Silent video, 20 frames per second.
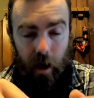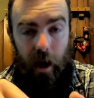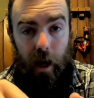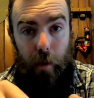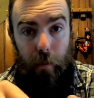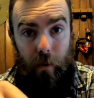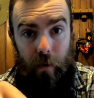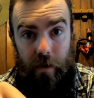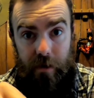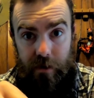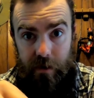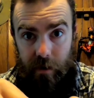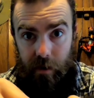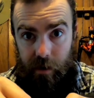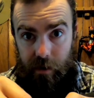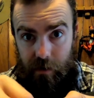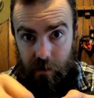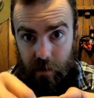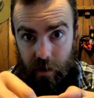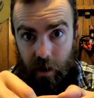I
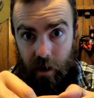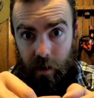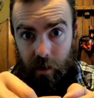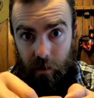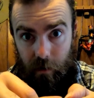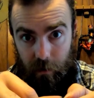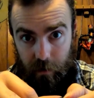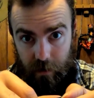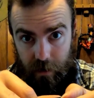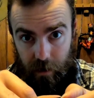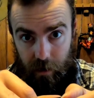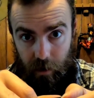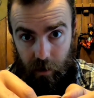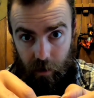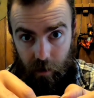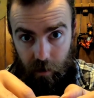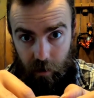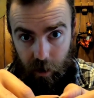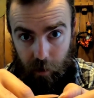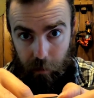personally do not use a
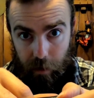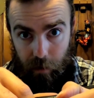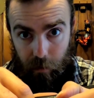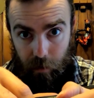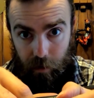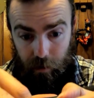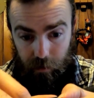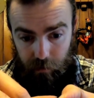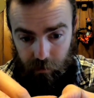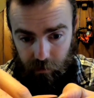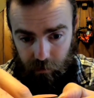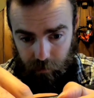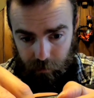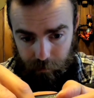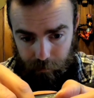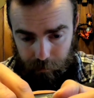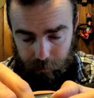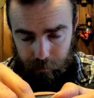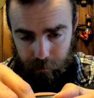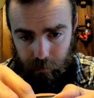clicker on my reels.
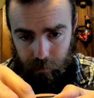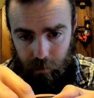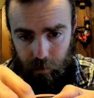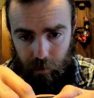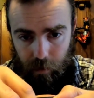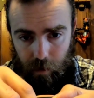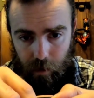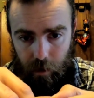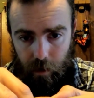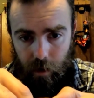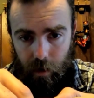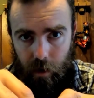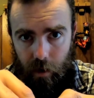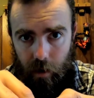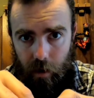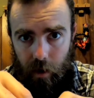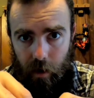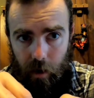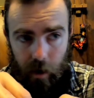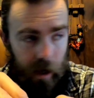
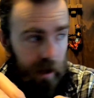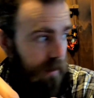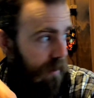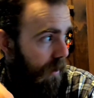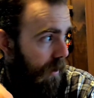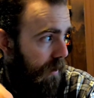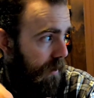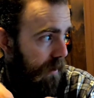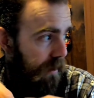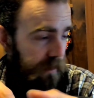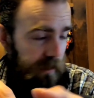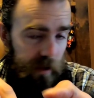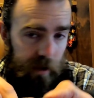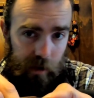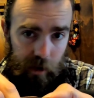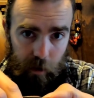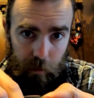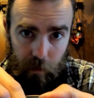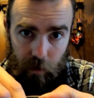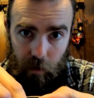I turn it to
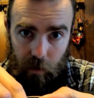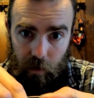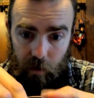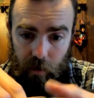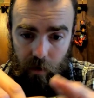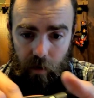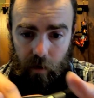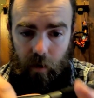silent mode.